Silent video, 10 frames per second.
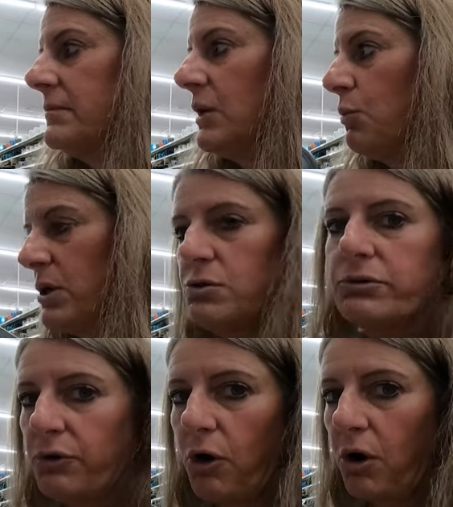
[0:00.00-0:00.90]
now we
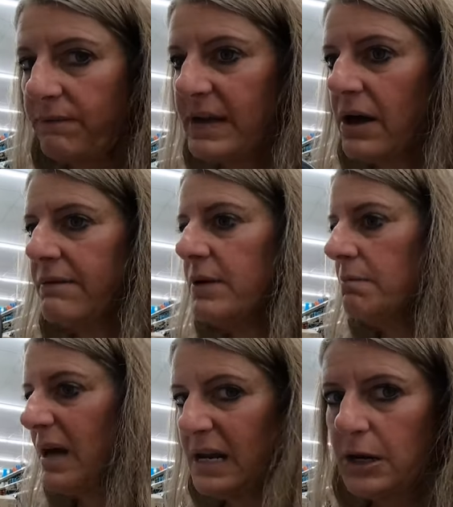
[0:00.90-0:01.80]
use our RV
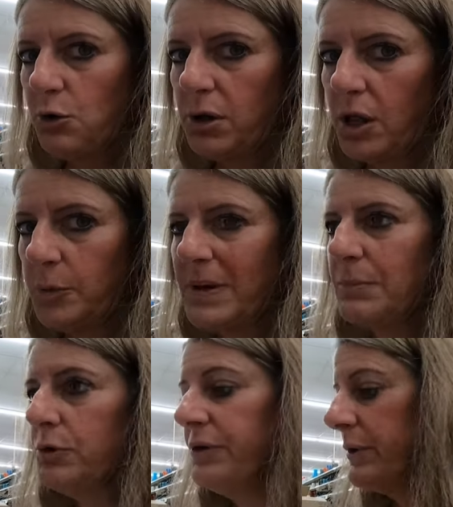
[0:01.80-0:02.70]
oven, and I know a lot of
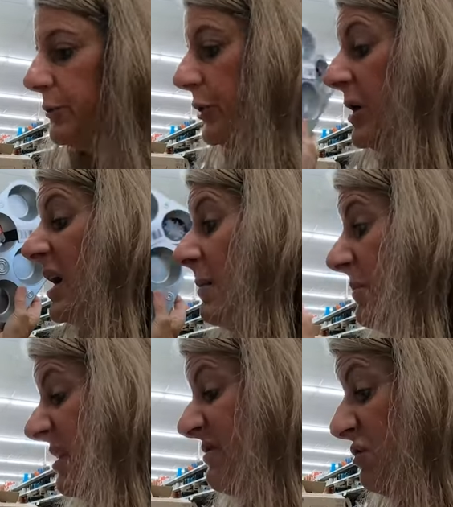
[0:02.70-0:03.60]
people don't,
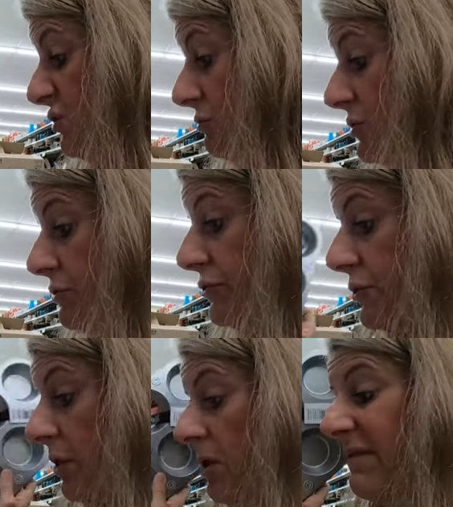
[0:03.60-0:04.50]
but if you do use
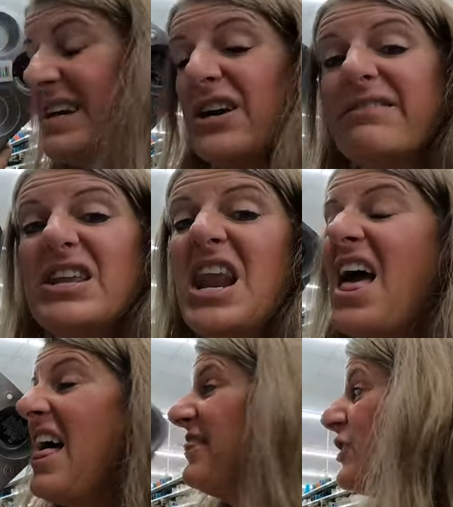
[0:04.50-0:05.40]
your RV oven,
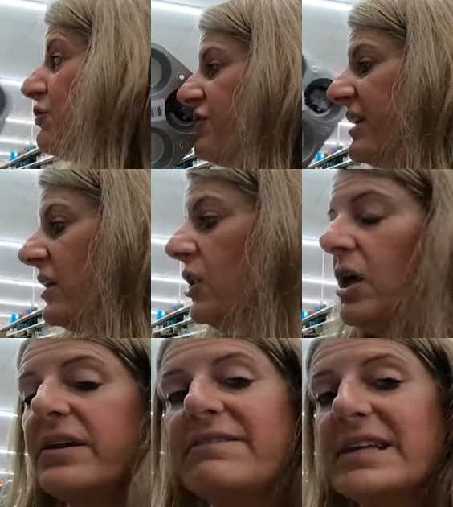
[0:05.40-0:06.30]
there's like a
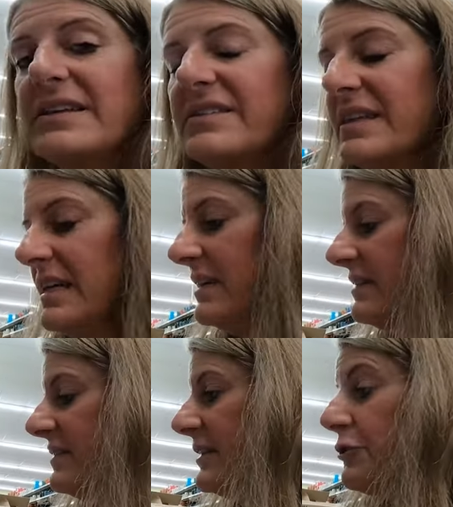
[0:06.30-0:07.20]
lot of these
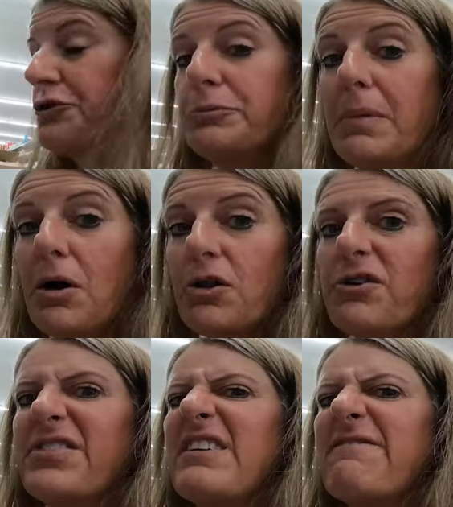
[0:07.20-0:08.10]
things that are smaller
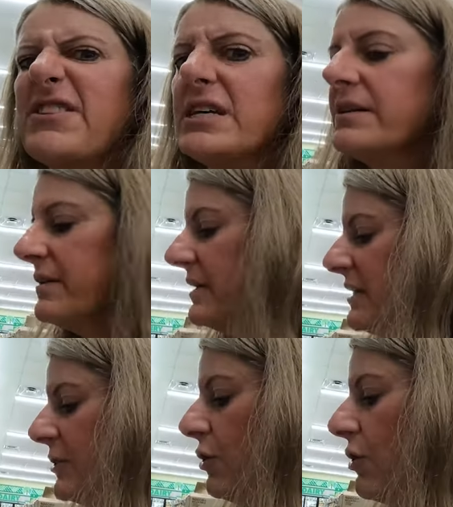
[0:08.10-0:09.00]
that fit
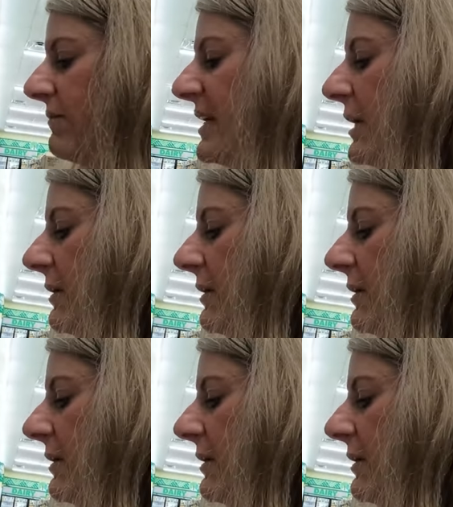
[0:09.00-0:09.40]
in the RV